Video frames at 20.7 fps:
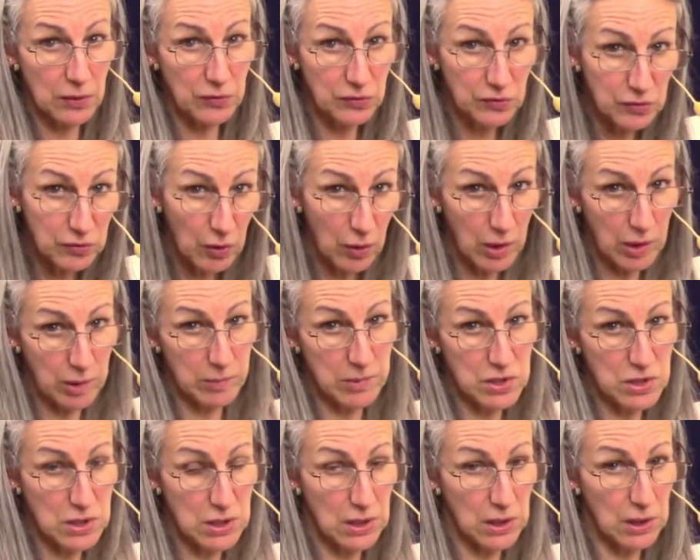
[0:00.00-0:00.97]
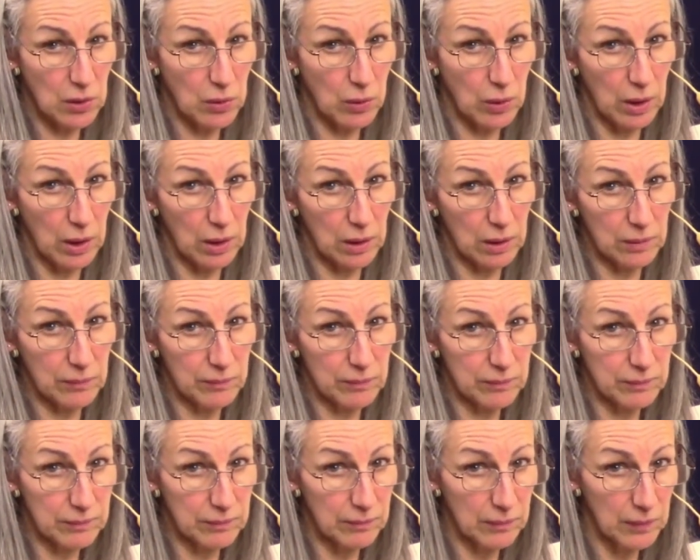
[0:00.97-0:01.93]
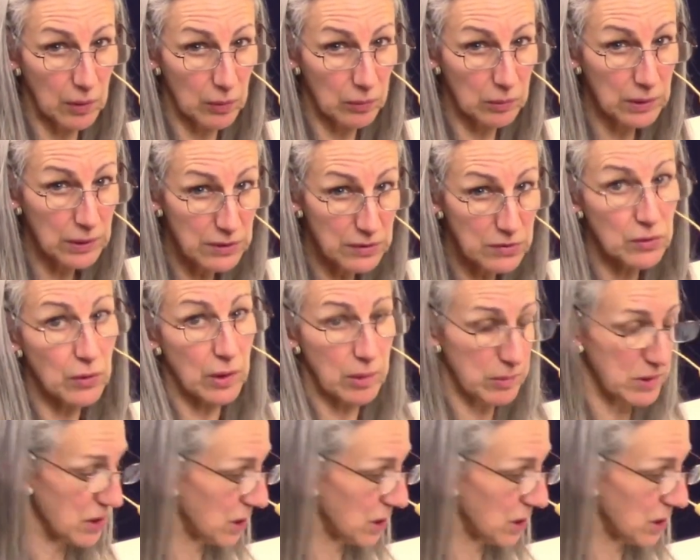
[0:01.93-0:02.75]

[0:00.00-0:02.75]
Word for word: sewing machine oil, only sewing